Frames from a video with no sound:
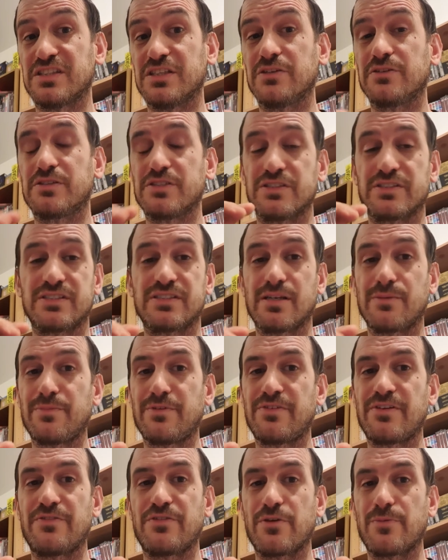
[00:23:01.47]
though, because some
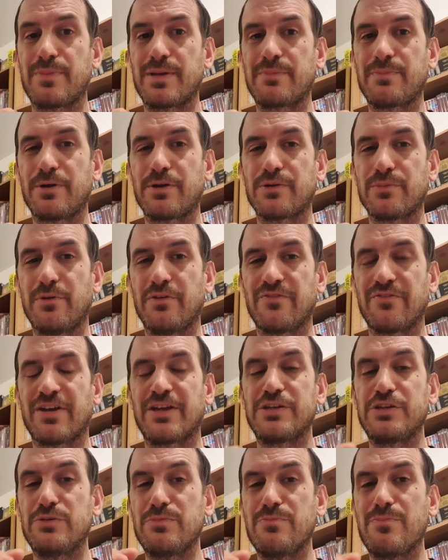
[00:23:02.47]
of if you're a big Pokemon
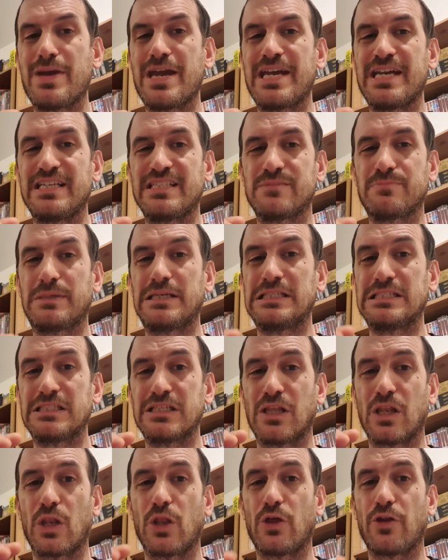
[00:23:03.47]
fan, you may spend
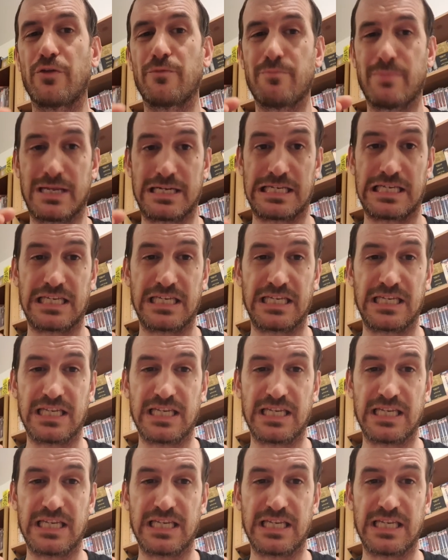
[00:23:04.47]
a lot of money.